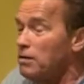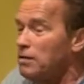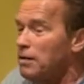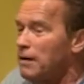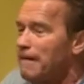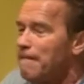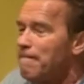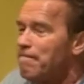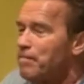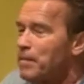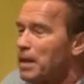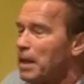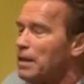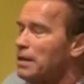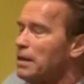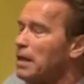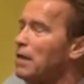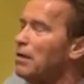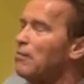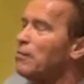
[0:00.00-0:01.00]
it,
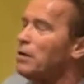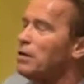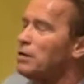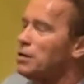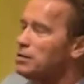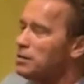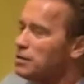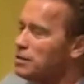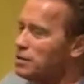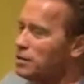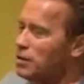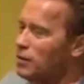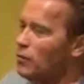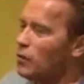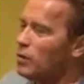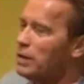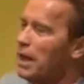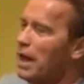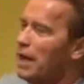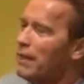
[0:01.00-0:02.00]
and then I'm gonna just see
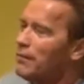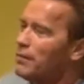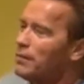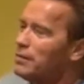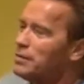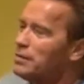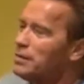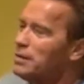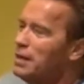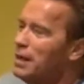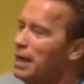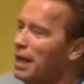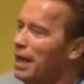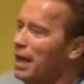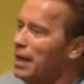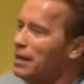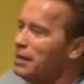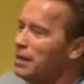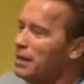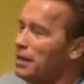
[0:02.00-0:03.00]
what happens
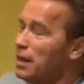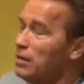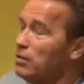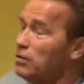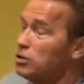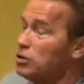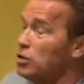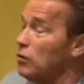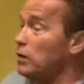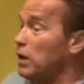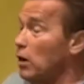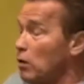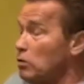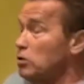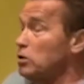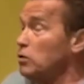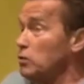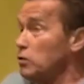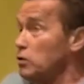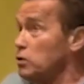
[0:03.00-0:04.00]
at the Leno show. And I
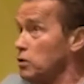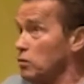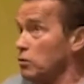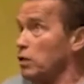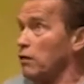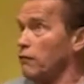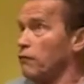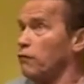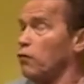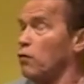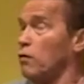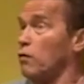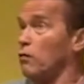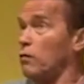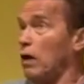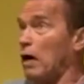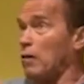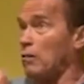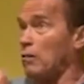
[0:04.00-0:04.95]
also was looking for